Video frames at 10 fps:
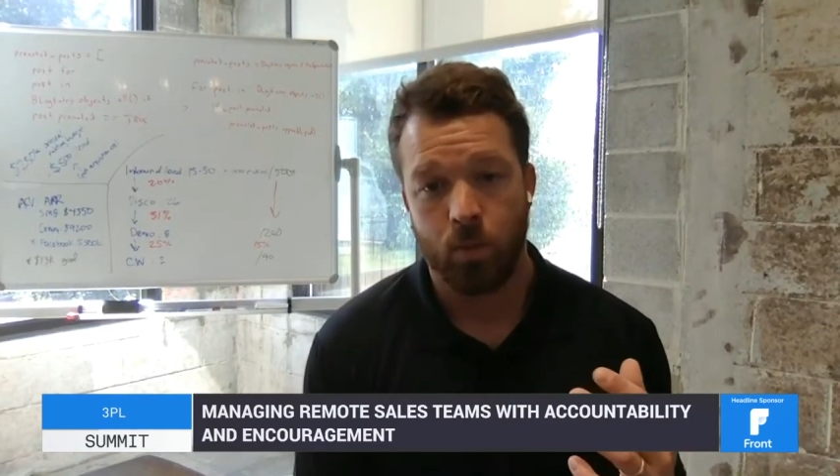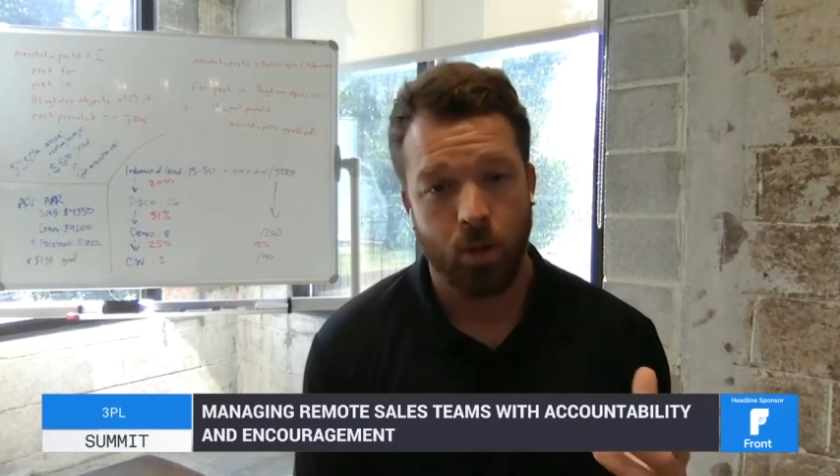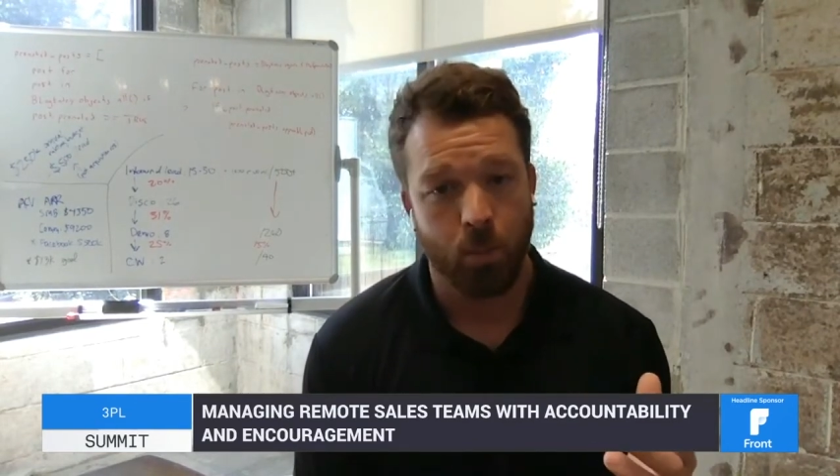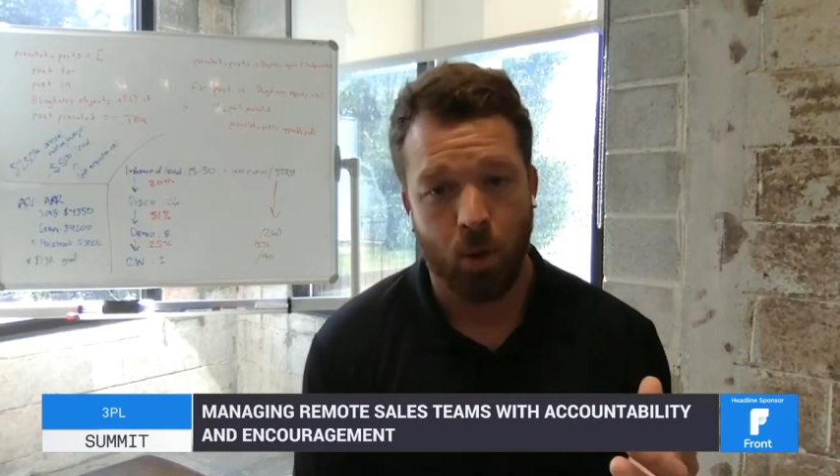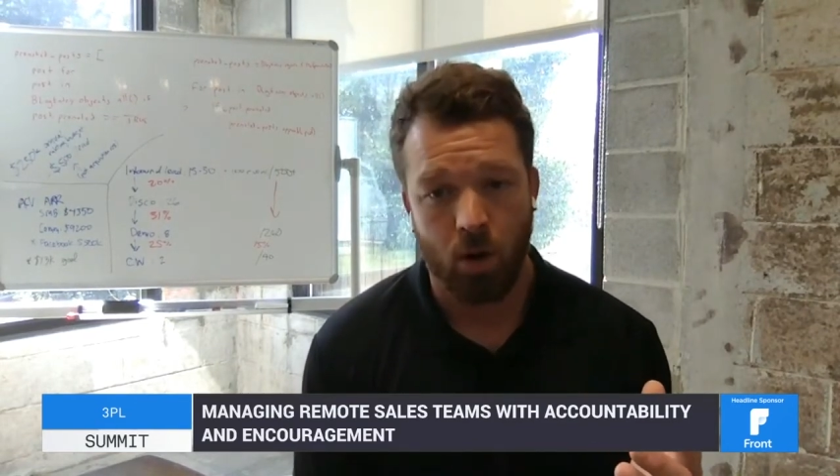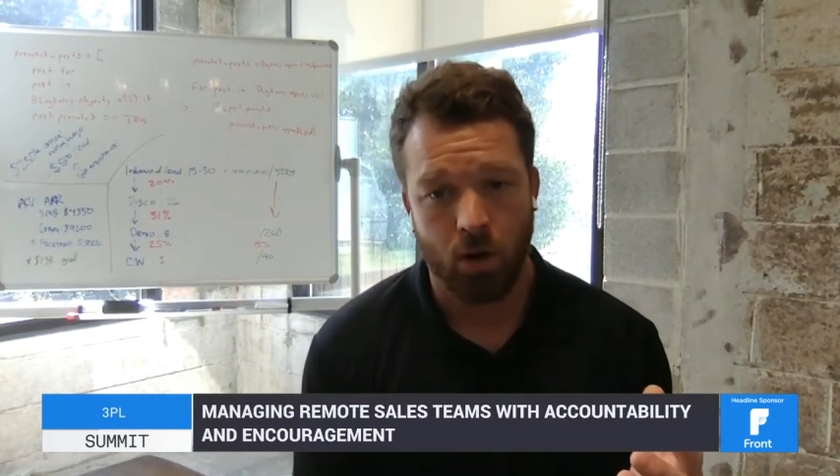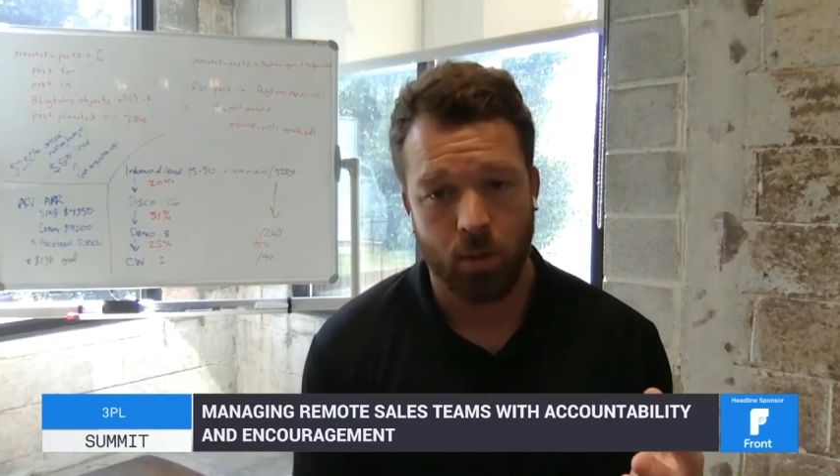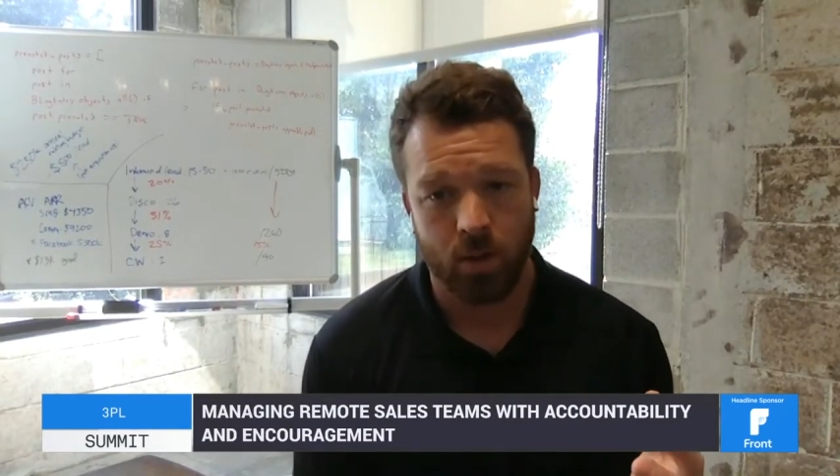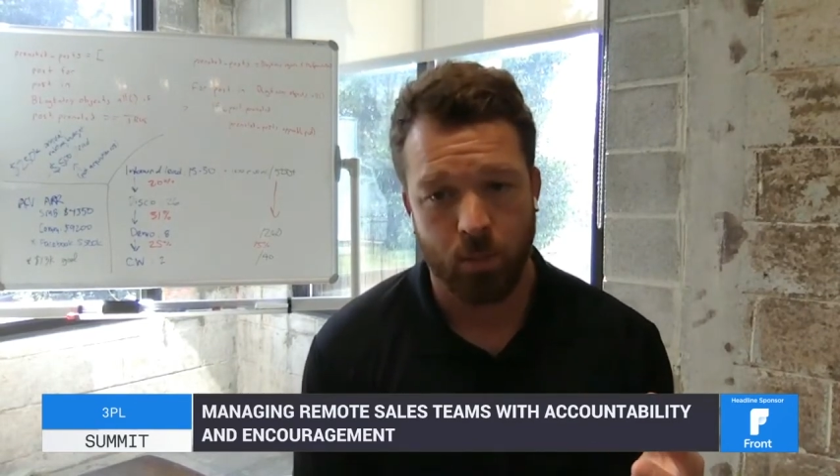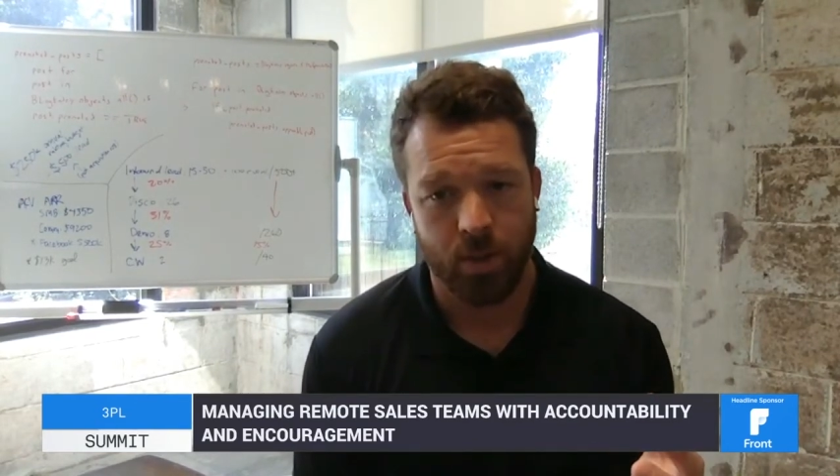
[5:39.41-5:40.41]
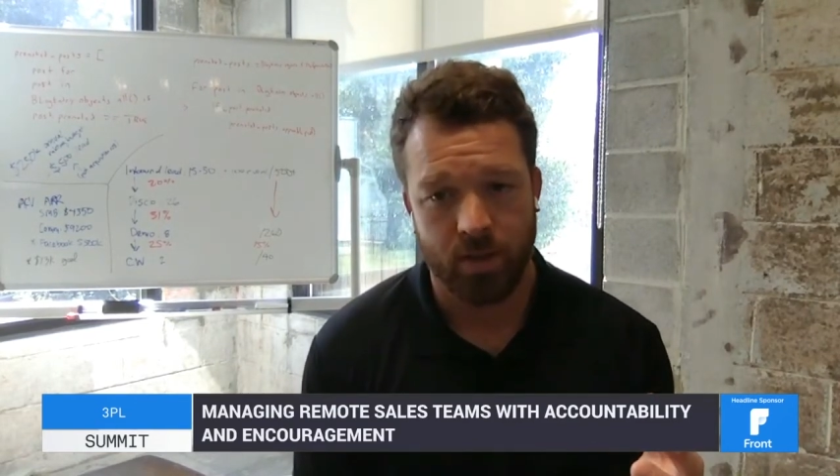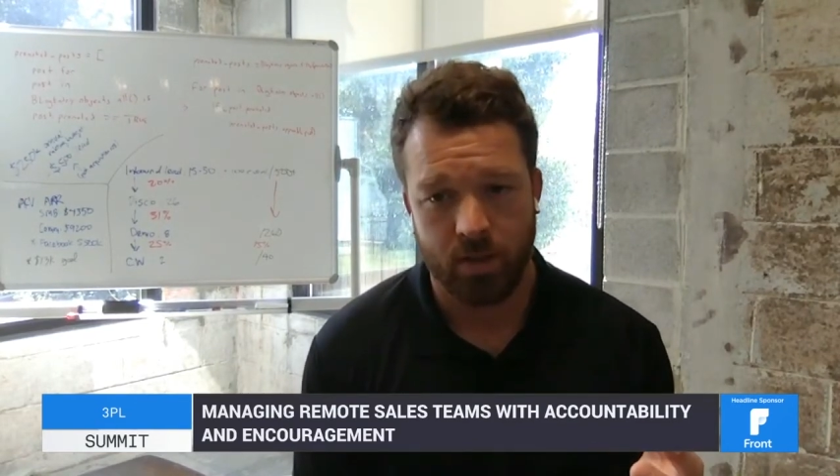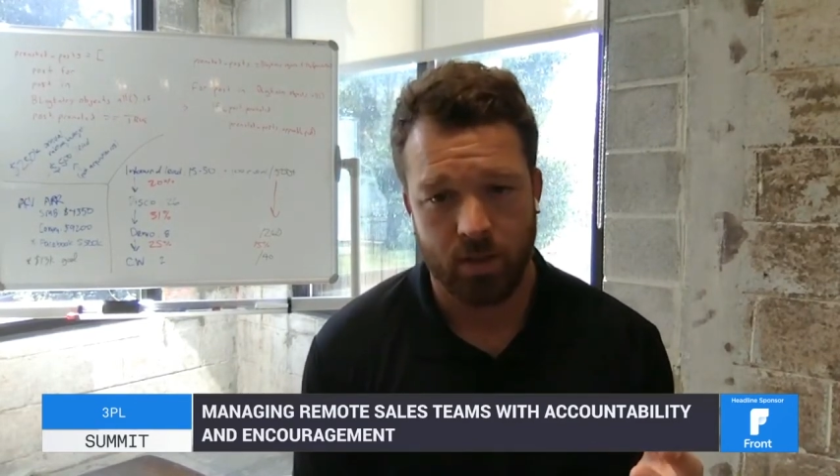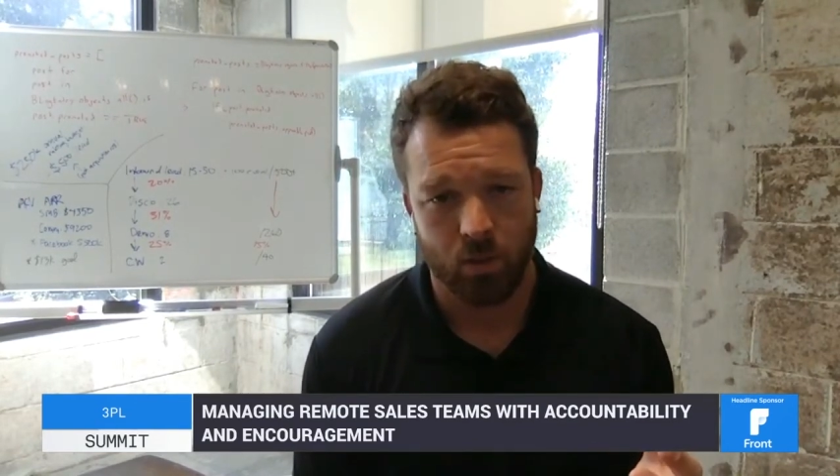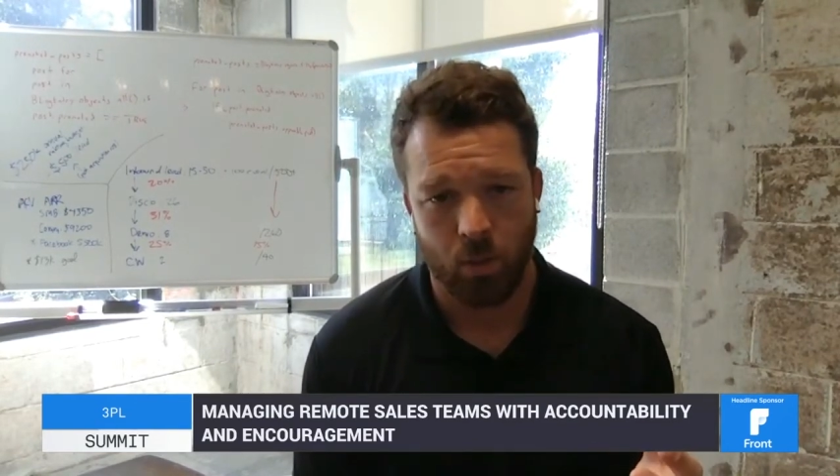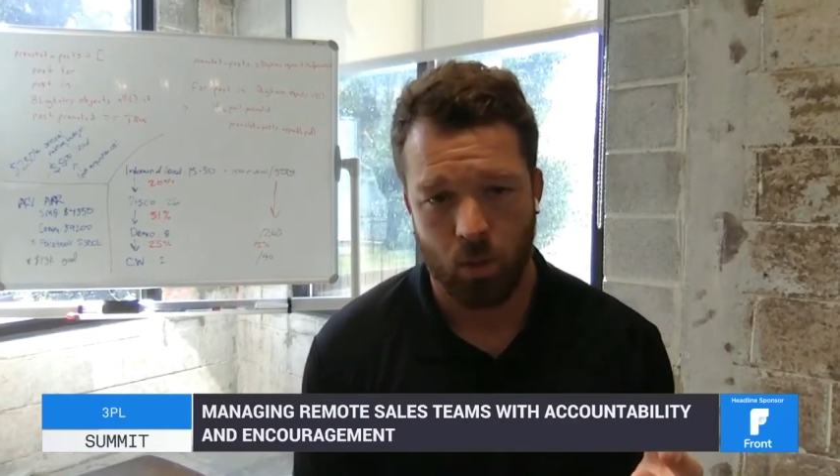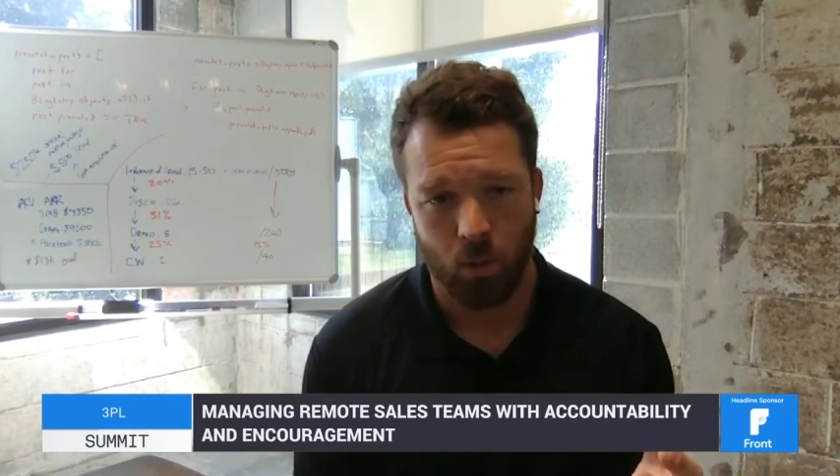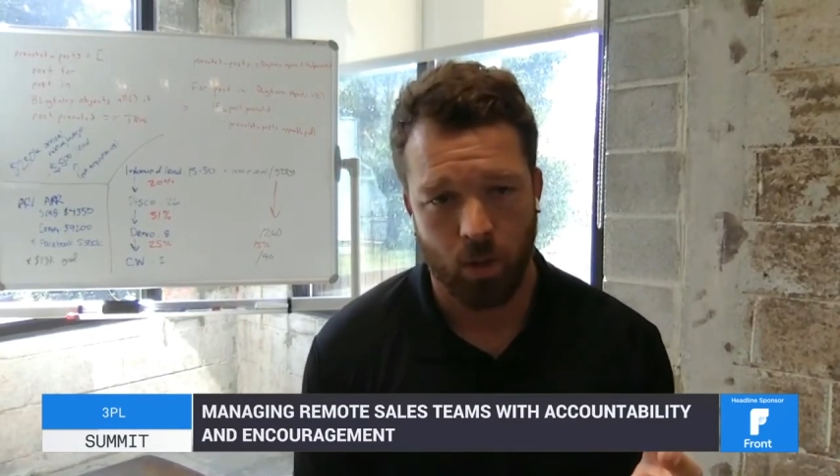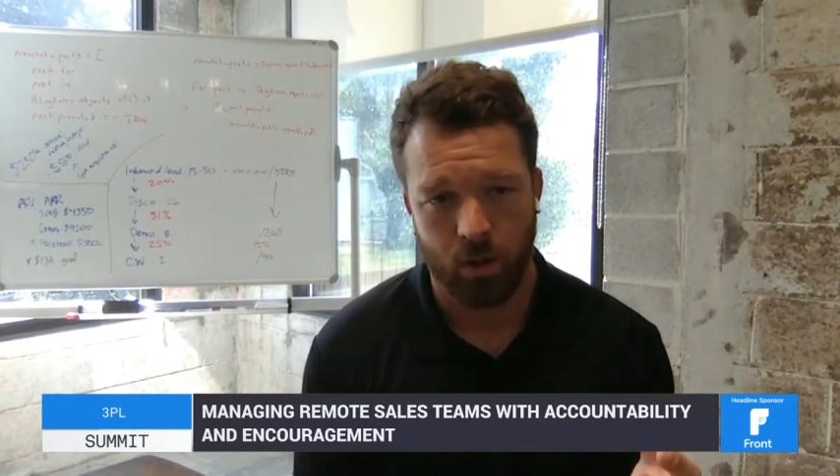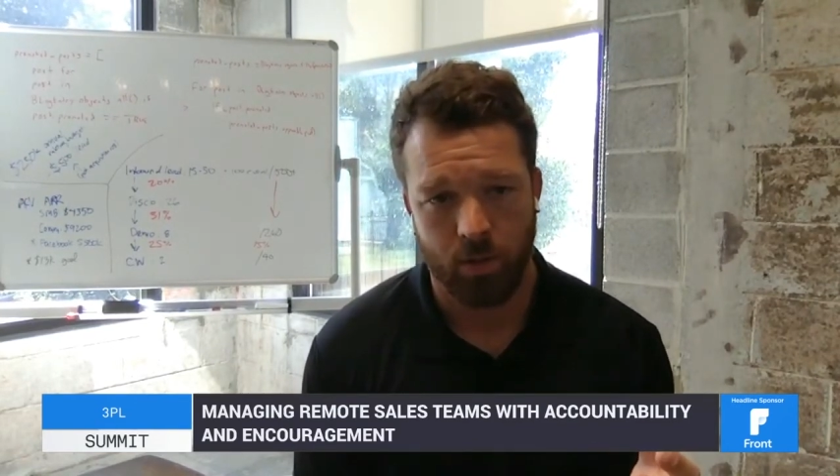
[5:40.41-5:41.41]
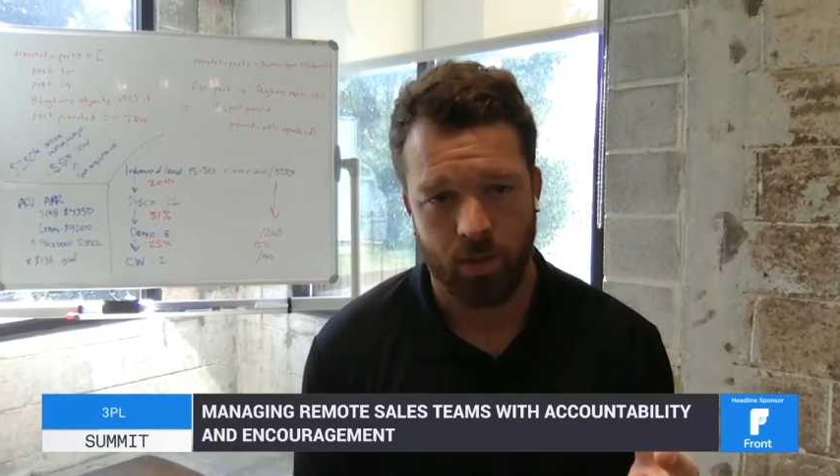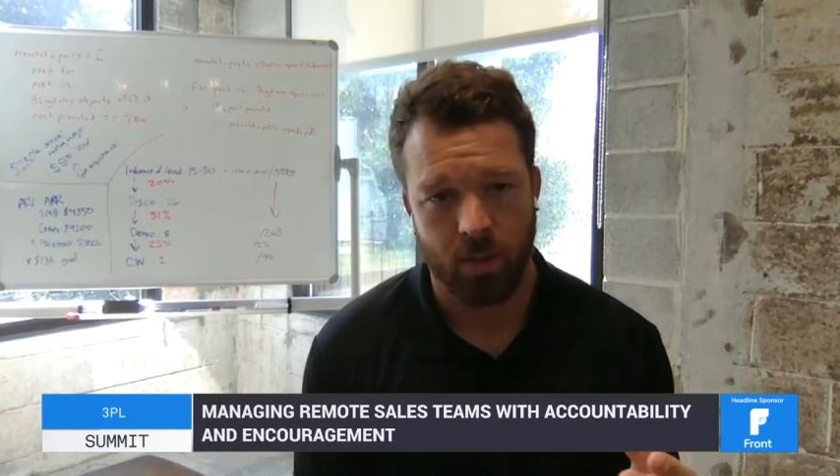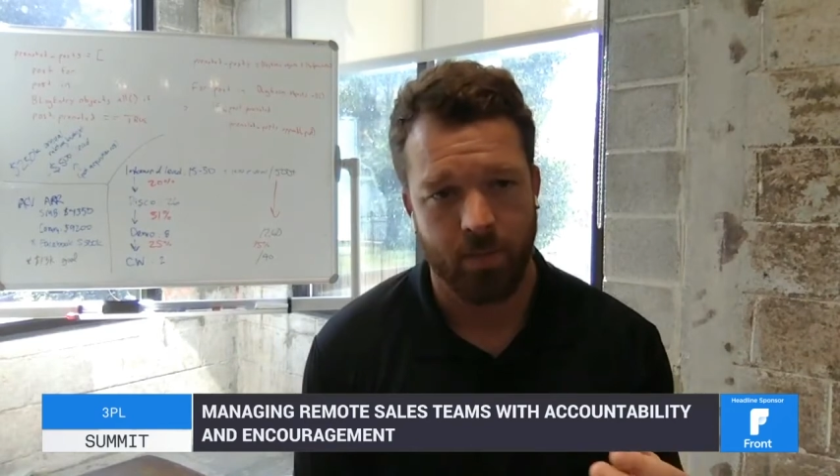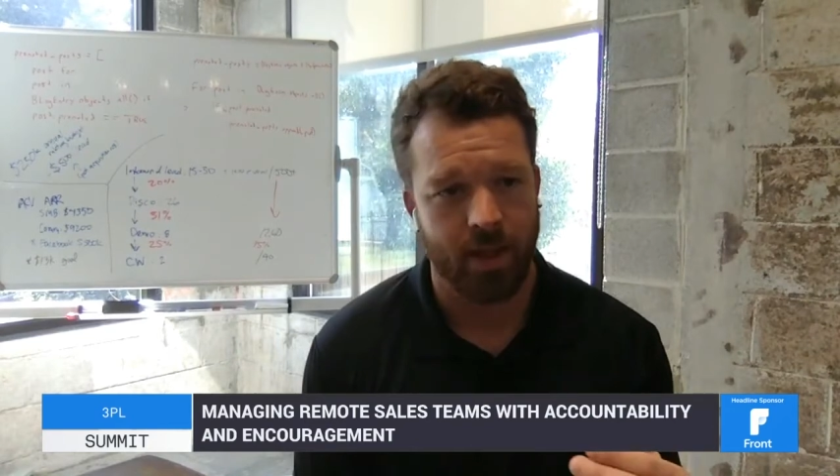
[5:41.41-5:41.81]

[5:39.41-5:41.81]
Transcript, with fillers: we really partner with the businesses when we're working with them.